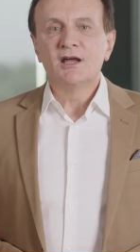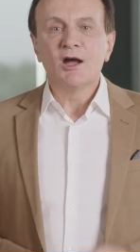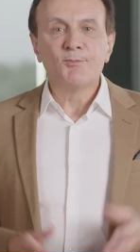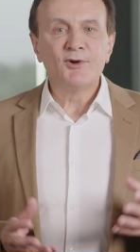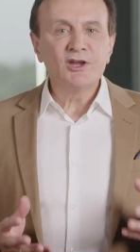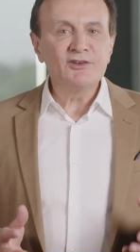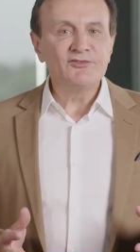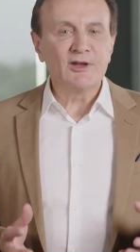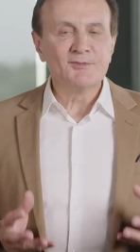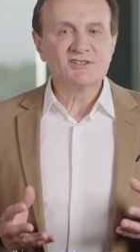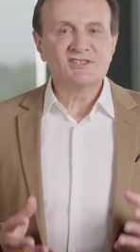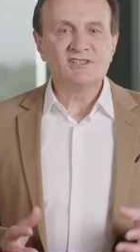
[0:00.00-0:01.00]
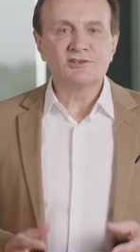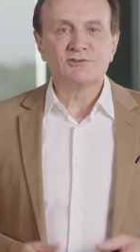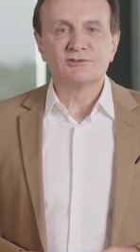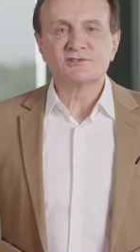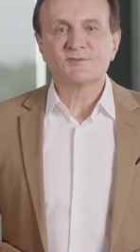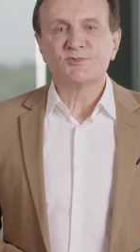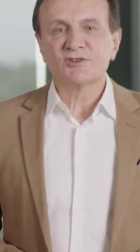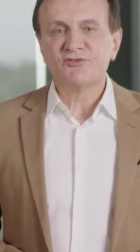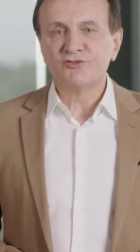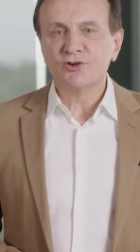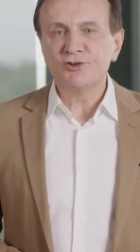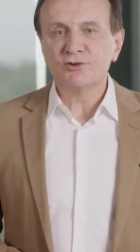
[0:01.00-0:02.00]
Our biopharmaceuticals
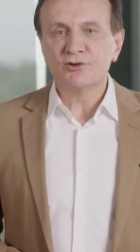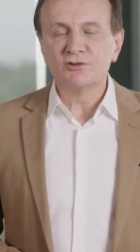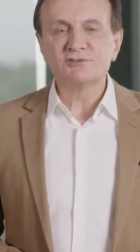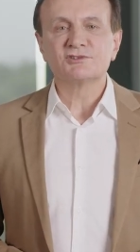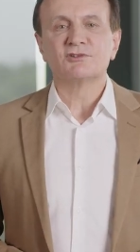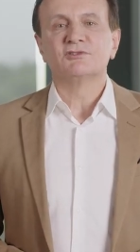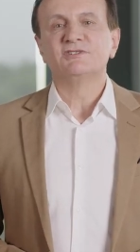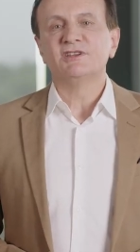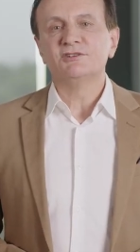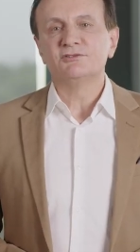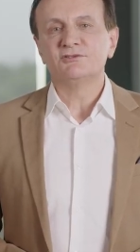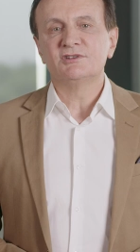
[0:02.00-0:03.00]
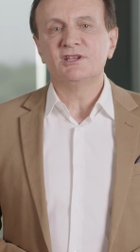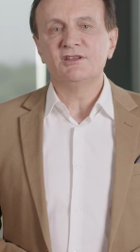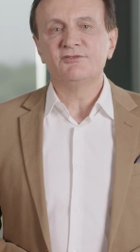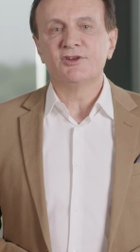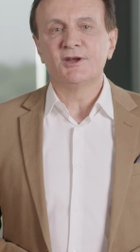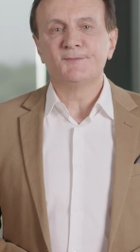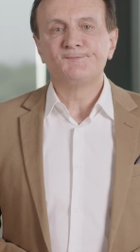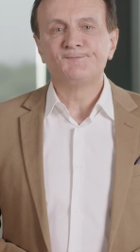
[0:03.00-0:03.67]
portfolio also continued to deliver.